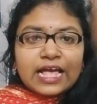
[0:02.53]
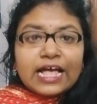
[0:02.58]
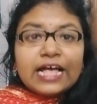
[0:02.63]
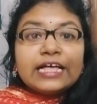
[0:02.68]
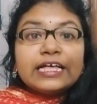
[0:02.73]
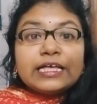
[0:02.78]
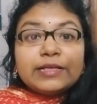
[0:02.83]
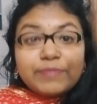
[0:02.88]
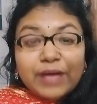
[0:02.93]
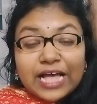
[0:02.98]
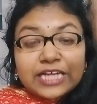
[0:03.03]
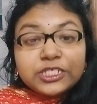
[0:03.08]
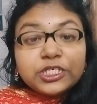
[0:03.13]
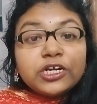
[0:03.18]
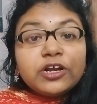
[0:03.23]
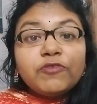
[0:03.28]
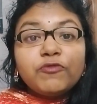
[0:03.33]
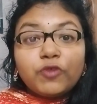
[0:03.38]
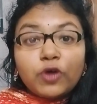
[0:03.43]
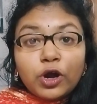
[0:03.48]
Imagine
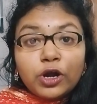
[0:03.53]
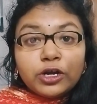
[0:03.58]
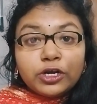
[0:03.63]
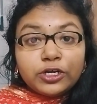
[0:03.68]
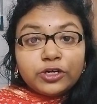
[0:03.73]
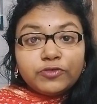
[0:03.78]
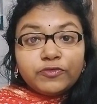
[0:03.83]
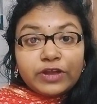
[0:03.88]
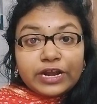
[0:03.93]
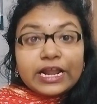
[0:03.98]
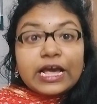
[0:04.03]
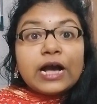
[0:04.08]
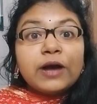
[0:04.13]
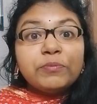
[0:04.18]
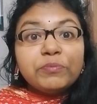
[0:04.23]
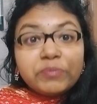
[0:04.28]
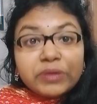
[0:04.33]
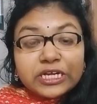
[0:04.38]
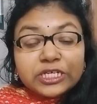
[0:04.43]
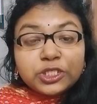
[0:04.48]
a world where
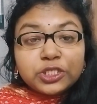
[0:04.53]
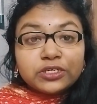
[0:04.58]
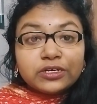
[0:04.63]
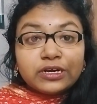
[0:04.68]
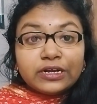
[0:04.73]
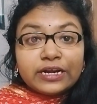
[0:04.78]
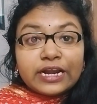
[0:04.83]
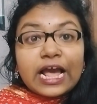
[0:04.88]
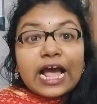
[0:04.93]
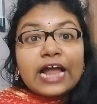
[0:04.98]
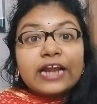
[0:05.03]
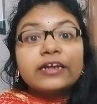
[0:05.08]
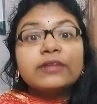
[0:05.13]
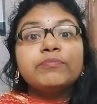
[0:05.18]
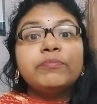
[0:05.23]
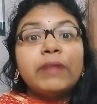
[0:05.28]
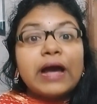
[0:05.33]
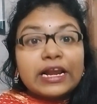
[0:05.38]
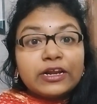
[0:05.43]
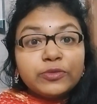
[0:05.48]
ambition
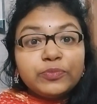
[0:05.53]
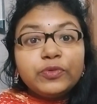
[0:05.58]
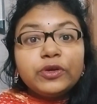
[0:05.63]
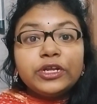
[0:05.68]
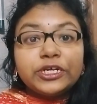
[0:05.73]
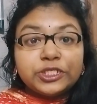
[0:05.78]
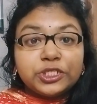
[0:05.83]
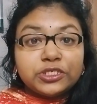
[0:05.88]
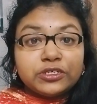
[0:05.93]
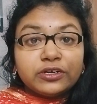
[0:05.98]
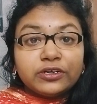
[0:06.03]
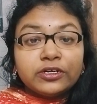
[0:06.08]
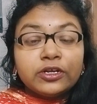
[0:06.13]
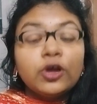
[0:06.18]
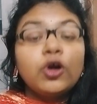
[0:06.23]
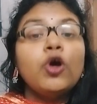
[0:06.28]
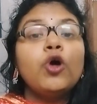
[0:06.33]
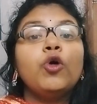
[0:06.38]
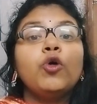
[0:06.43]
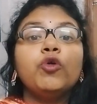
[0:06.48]
and
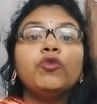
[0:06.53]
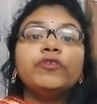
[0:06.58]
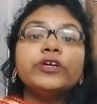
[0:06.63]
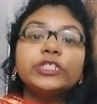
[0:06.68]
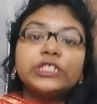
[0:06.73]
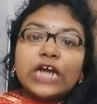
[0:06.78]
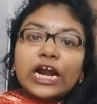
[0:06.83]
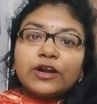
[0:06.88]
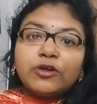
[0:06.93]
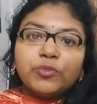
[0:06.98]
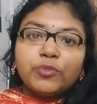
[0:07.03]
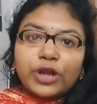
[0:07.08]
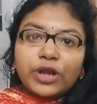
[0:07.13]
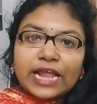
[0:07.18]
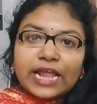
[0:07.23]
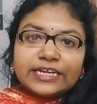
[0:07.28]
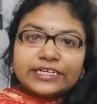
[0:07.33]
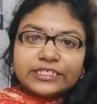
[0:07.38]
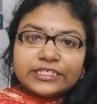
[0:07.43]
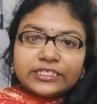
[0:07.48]
manipulation overshadow
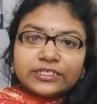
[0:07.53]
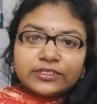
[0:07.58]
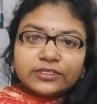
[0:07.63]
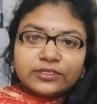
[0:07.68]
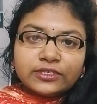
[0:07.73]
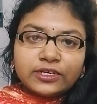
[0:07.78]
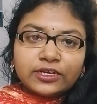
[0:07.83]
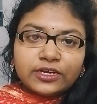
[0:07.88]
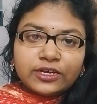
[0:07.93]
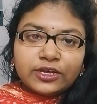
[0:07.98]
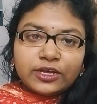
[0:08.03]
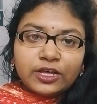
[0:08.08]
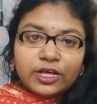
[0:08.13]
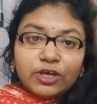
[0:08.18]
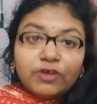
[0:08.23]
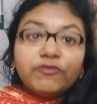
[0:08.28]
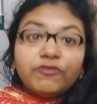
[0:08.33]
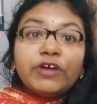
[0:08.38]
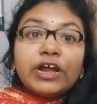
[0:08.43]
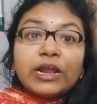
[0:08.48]
morality,
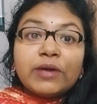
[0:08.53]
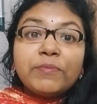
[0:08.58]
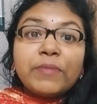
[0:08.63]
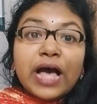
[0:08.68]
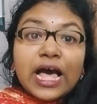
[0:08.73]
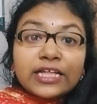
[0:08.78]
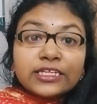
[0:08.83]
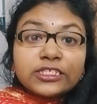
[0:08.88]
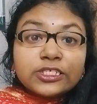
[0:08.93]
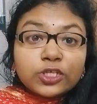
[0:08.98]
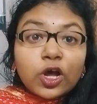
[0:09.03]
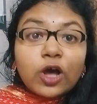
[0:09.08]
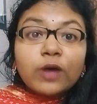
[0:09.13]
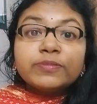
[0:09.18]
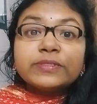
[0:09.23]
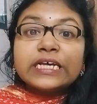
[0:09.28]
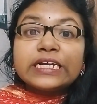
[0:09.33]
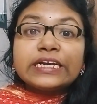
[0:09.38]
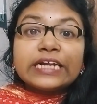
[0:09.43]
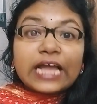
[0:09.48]
where a man
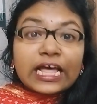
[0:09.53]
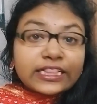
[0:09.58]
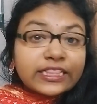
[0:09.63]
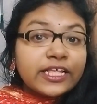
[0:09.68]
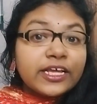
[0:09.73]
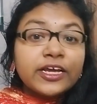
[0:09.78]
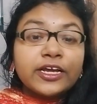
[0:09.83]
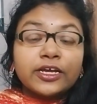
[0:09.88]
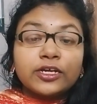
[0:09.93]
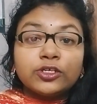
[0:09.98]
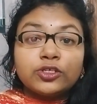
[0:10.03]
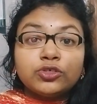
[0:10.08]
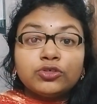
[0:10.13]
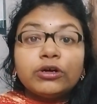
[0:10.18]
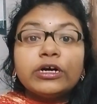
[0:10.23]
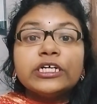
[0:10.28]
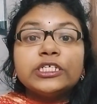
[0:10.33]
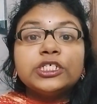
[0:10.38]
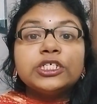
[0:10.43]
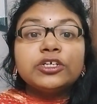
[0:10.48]
stops at nothing
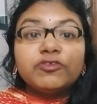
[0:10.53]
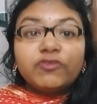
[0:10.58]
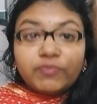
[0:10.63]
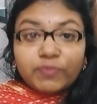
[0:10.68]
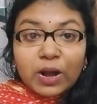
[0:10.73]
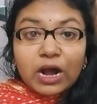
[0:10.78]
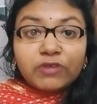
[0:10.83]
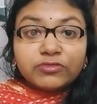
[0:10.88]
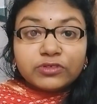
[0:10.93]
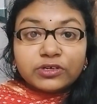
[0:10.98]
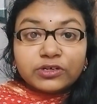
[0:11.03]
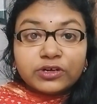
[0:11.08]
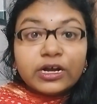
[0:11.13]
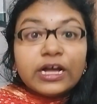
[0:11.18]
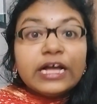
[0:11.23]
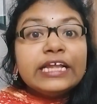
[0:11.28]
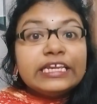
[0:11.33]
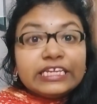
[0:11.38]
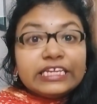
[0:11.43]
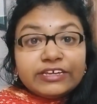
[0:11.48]
to achieve power,
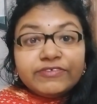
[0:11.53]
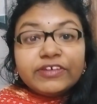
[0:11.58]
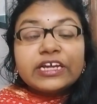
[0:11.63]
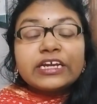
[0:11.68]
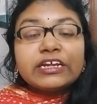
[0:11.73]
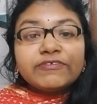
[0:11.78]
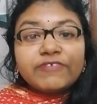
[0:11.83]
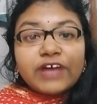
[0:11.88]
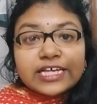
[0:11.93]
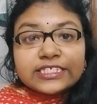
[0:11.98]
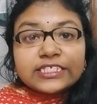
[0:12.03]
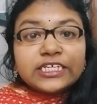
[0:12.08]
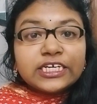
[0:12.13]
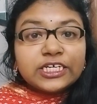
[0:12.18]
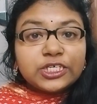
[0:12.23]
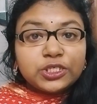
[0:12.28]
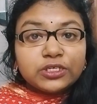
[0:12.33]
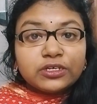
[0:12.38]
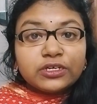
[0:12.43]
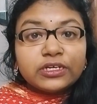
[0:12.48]
leaving
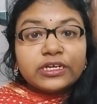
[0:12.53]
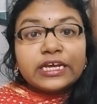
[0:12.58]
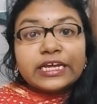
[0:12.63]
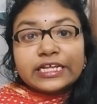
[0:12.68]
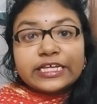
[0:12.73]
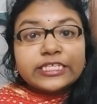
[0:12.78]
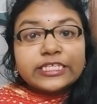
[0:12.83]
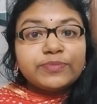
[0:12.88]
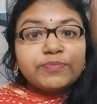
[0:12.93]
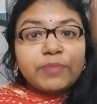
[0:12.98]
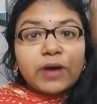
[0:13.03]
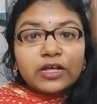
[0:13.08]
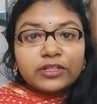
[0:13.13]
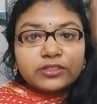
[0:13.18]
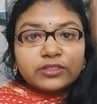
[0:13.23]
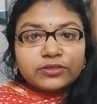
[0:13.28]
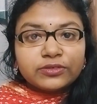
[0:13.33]
devastation in his path.